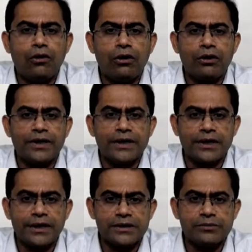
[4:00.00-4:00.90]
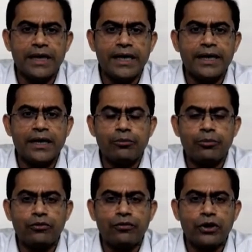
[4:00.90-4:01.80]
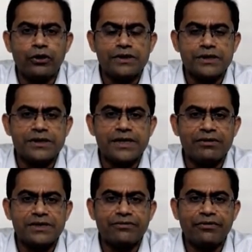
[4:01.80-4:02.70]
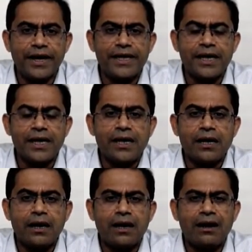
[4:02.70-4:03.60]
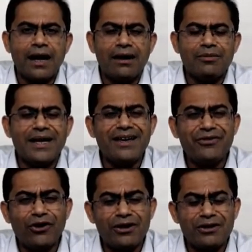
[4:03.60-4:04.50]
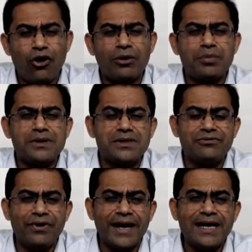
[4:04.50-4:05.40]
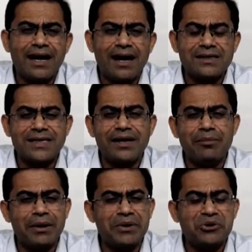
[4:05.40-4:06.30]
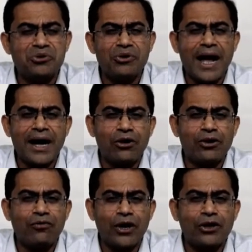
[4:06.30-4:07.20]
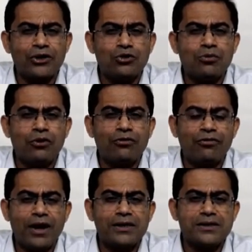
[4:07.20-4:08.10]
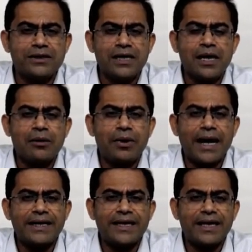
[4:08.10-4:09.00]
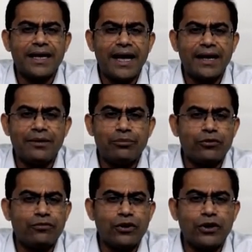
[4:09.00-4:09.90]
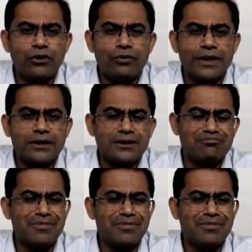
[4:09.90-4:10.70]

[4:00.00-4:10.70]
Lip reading: or whether it is building a portfolio which is diversified. If your corpus is very large, then maybe you could add on 1 or 2 more funds. But I think any portfolio with